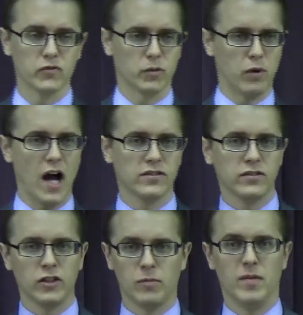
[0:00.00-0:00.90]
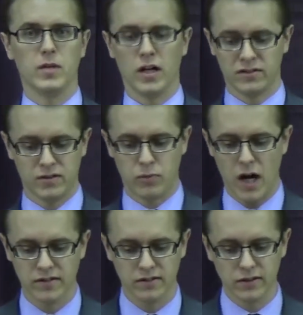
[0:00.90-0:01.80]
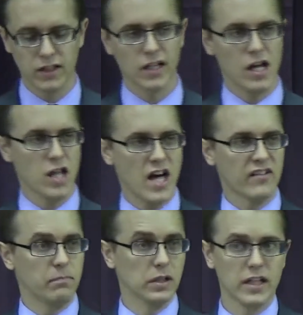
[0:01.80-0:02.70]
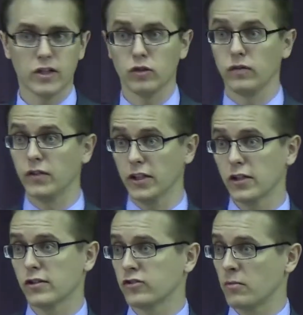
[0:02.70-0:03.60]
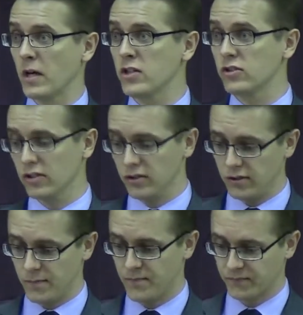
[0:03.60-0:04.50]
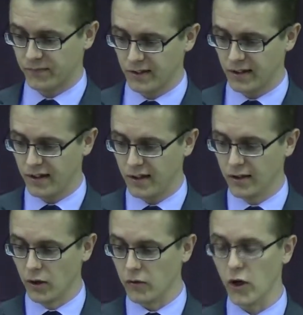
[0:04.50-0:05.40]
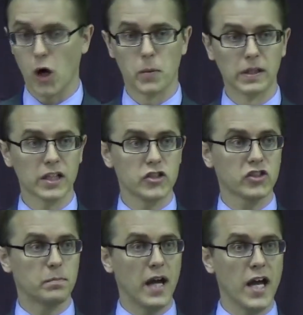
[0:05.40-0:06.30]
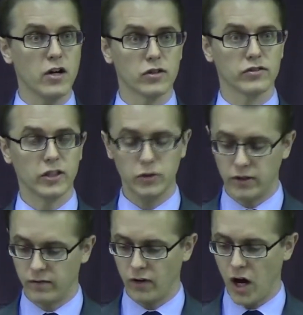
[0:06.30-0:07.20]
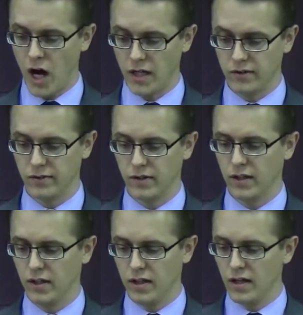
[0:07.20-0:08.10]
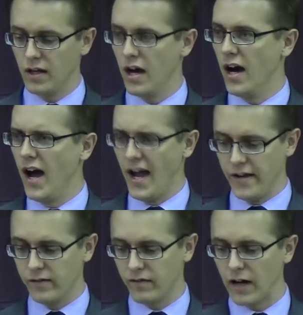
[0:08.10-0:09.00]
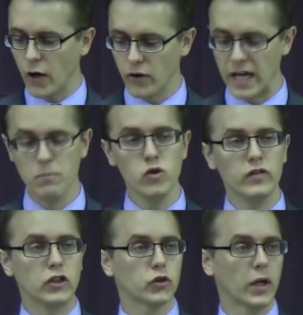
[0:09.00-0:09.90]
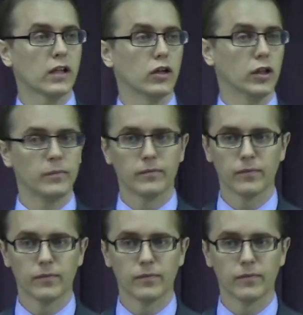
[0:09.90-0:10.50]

surprisingly or maybe unsurprisingly, a lot of political figures are mentioned. There are religious banners that you can find. Uh, I even found a movie trailer.